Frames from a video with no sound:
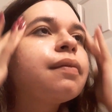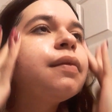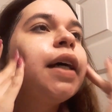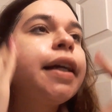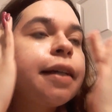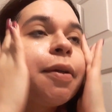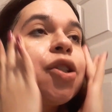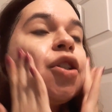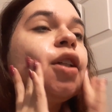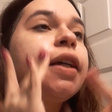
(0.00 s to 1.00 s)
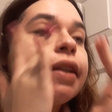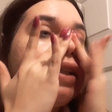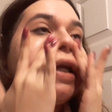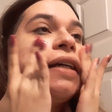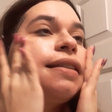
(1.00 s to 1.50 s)
Like especially like the
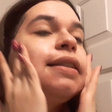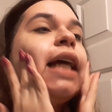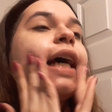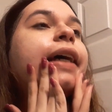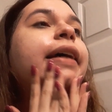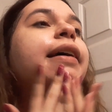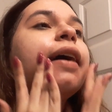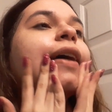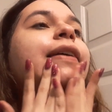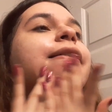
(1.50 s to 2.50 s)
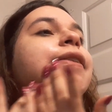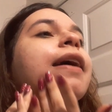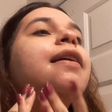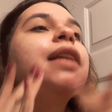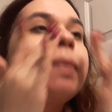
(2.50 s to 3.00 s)
next day, I can
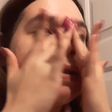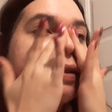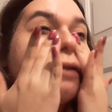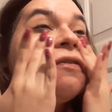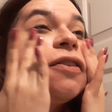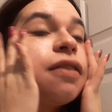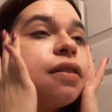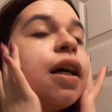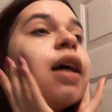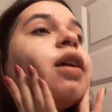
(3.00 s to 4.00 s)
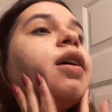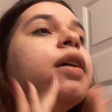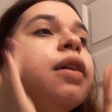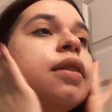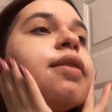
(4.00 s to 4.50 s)
tell that my skin feels a lot
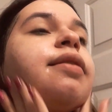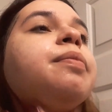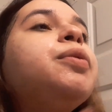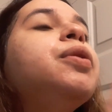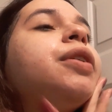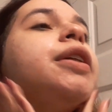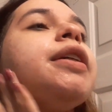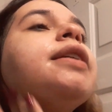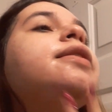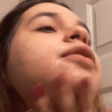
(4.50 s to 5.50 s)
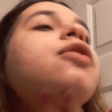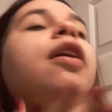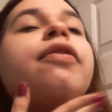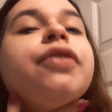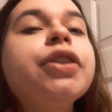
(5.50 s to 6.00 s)
smoother and
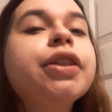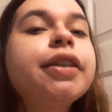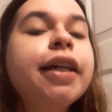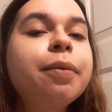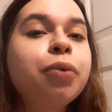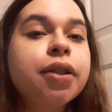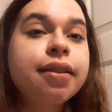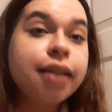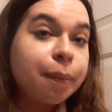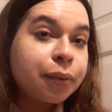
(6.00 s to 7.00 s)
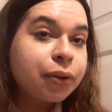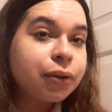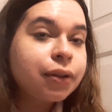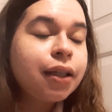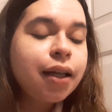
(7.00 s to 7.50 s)
softer and more
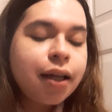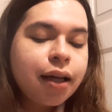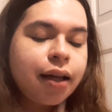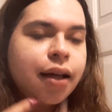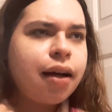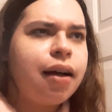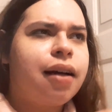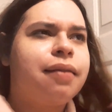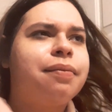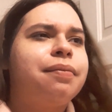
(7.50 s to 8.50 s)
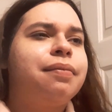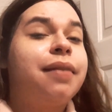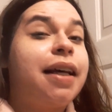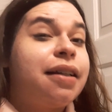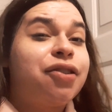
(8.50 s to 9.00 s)
supple,
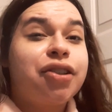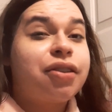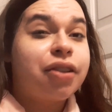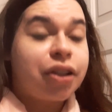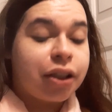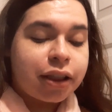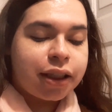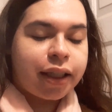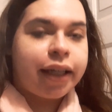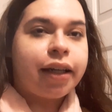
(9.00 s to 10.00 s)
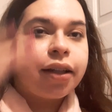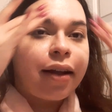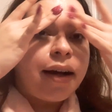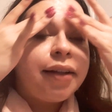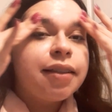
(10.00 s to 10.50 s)
and just good. Like a
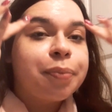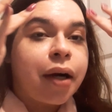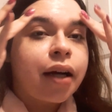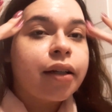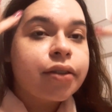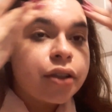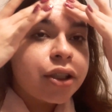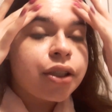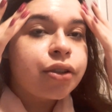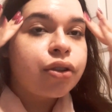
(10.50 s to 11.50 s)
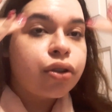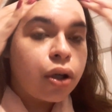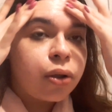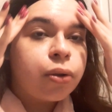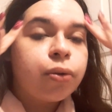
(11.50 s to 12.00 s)
lot of these products are just
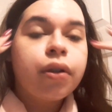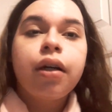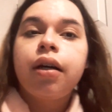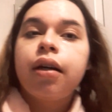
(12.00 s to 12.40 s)
so